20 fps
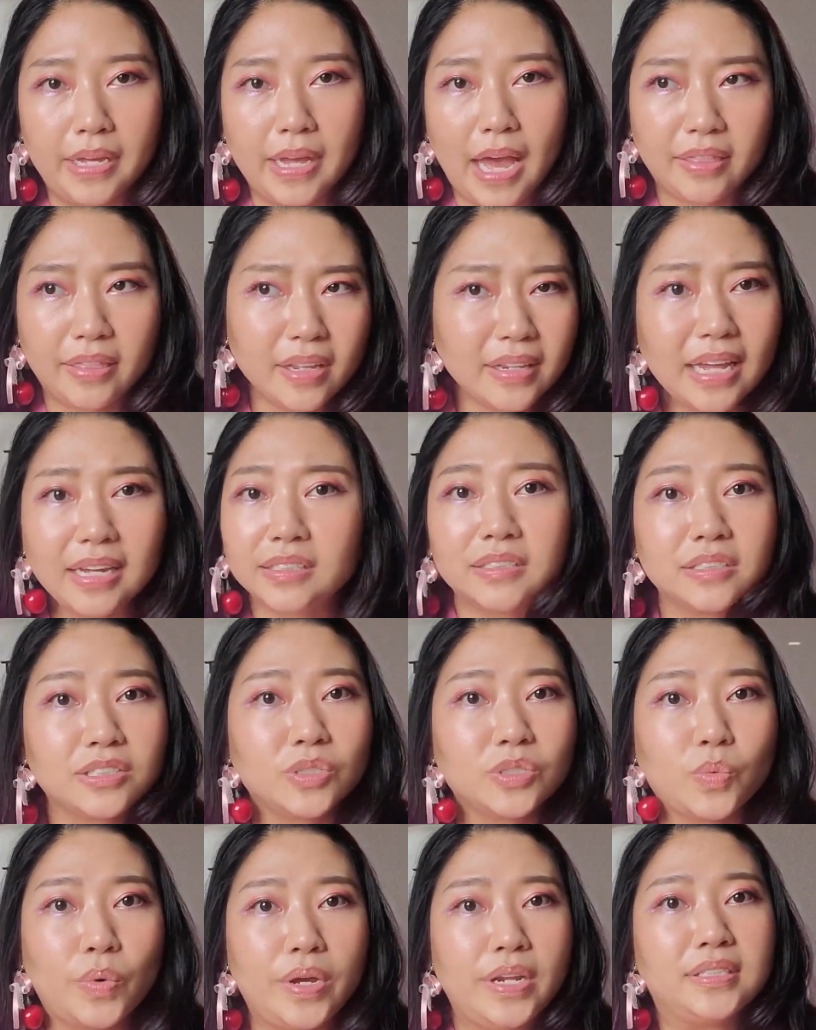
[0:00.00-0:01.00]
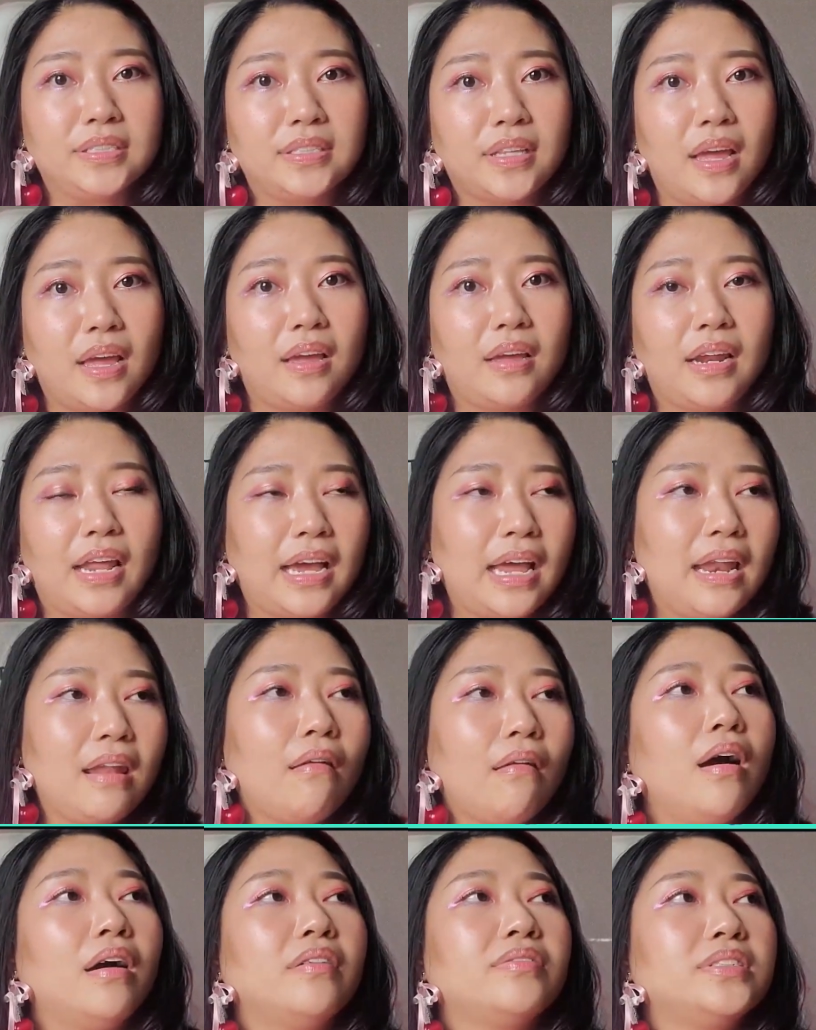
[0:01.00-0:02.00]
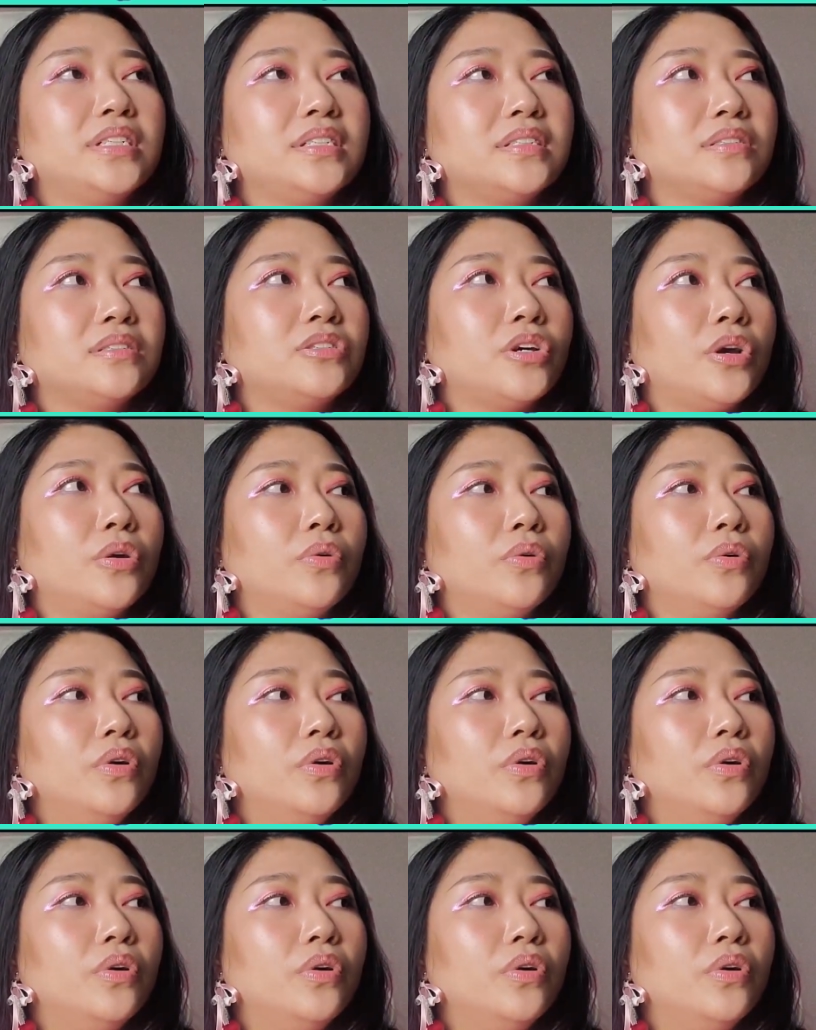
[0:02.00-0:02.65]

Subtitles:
I think that's the sweetest thing. Like, I love season 2